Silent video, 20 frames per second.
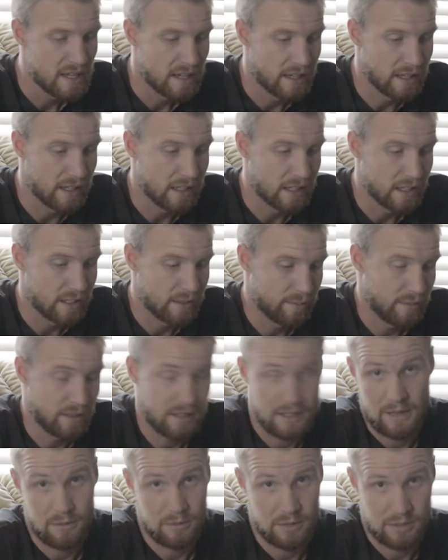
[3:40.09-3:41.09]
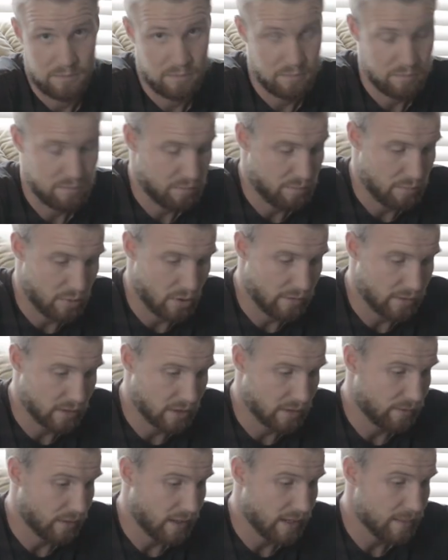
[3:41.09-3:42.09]
and I was
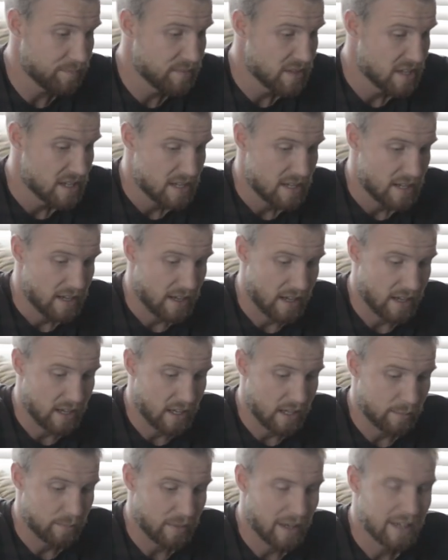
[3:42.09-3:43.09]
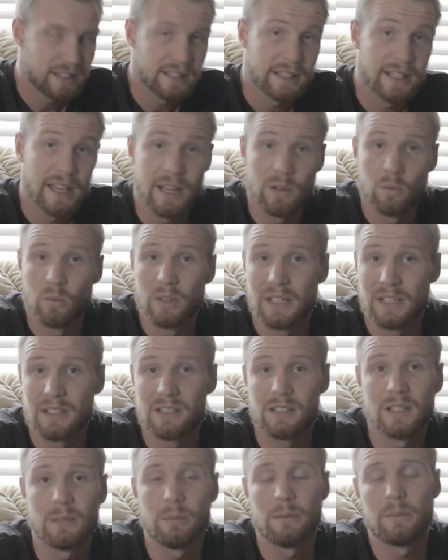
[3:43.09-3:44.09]
perfectly fine. And again, when a
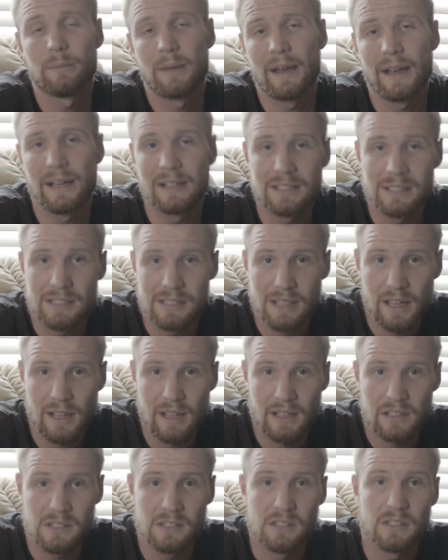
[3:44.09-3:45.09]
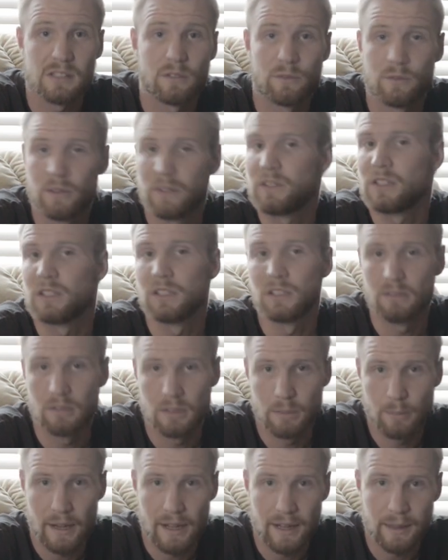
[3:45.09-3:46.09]
sleeping bag says
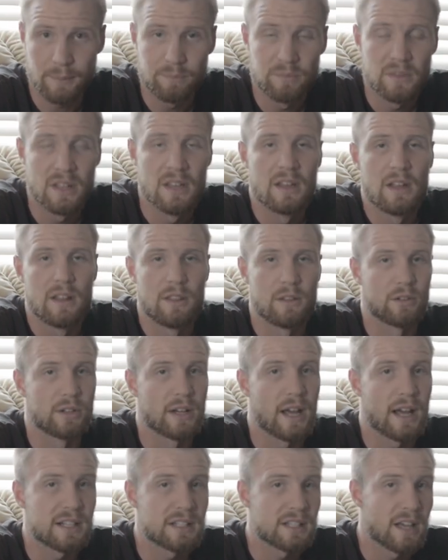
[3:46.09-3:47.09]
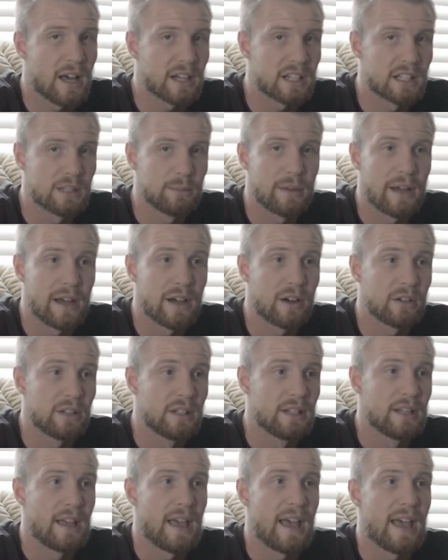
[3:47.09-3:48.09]
15-degree bag, they're not talking
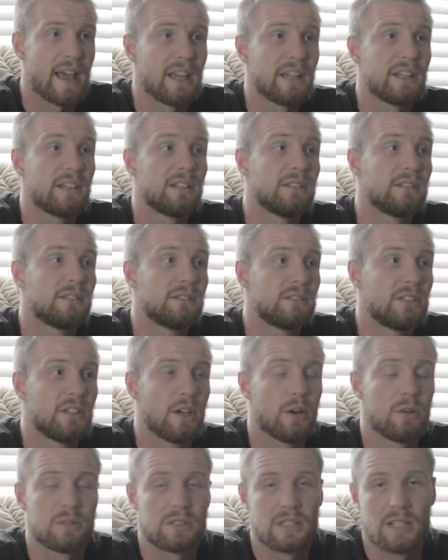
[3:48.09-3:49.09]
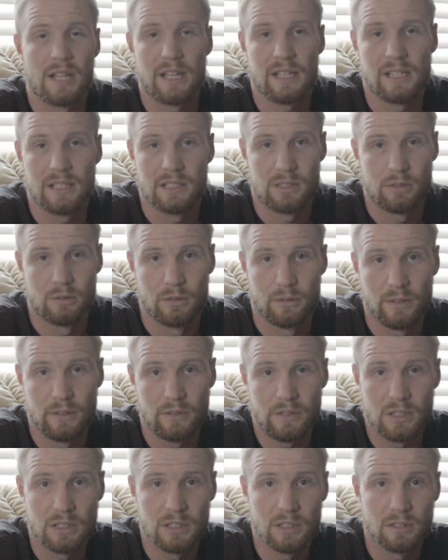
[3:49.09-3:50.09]
about, hey, go take it to a
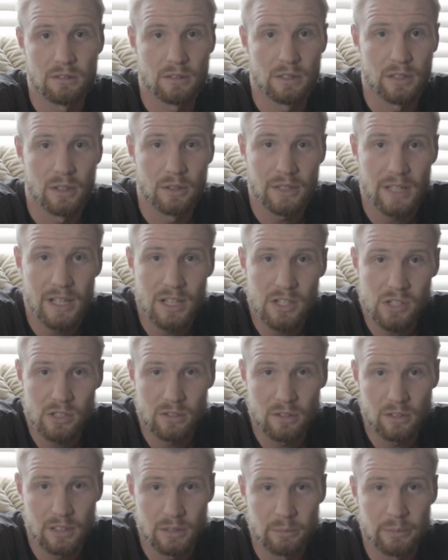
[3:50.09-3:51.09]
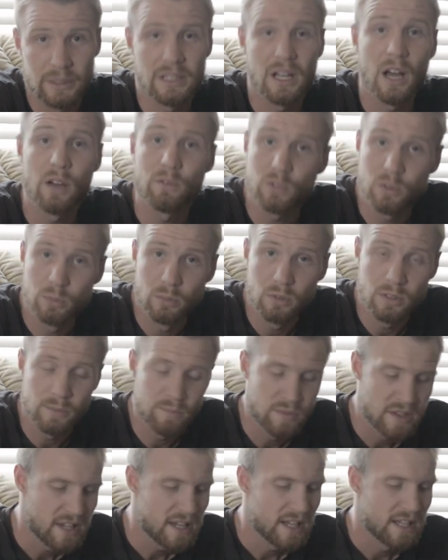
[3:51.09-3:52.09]
15-degree location, you're going to be
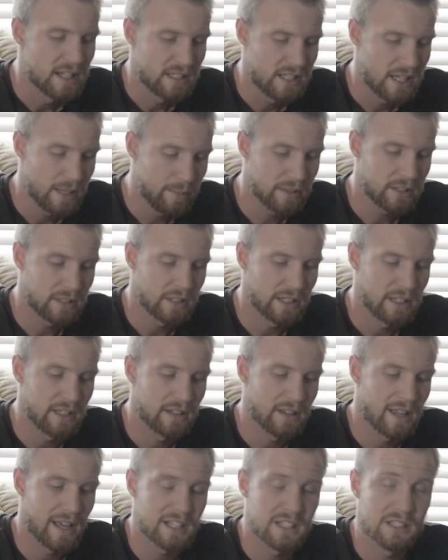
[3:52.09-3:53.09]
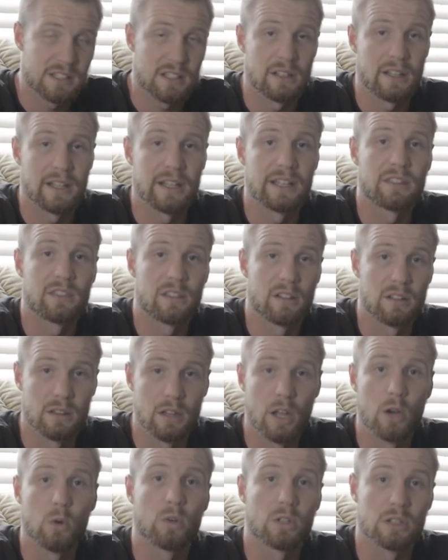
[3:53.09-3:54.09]
comfortable. Typically, that's like the
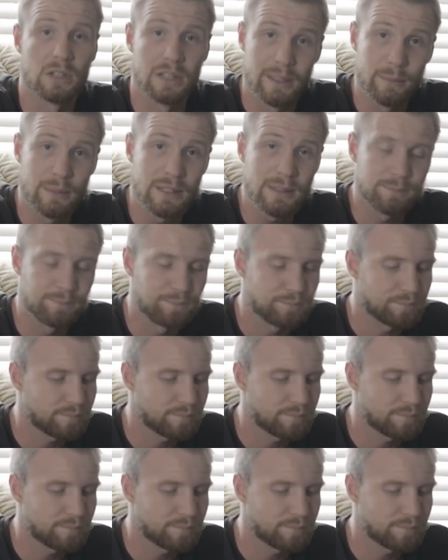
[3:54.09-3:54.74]
lower limit